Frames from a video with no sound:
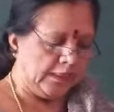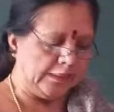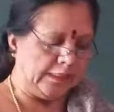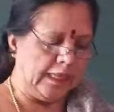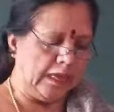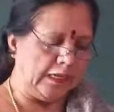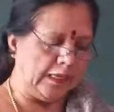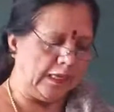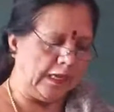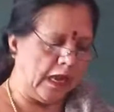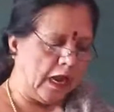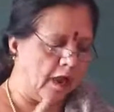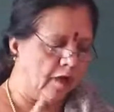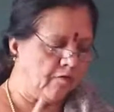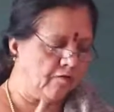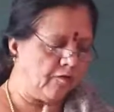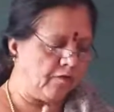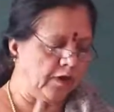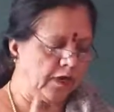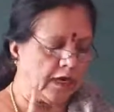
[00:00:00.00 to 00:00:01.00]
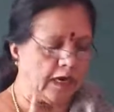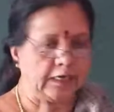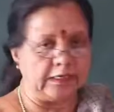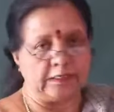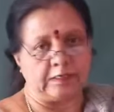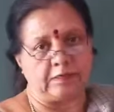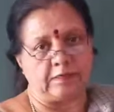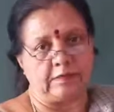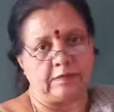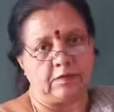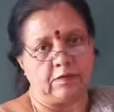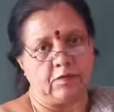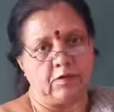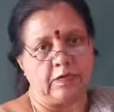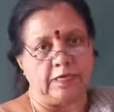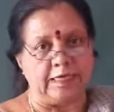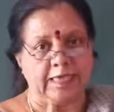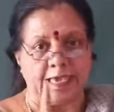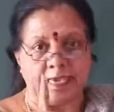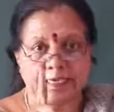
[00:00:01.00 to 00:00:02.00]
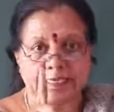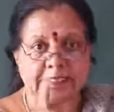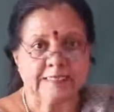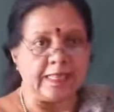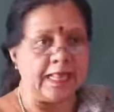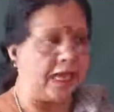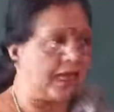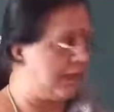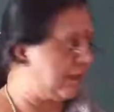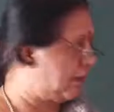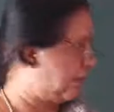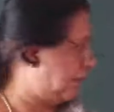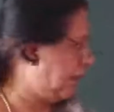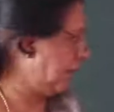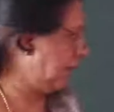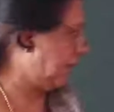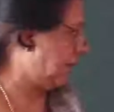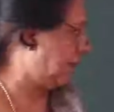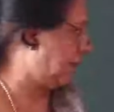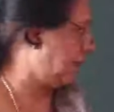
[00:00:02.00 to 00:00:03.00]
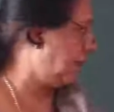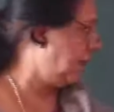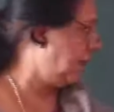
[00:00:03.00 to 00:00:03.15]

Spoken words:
the graph cuts x-axis.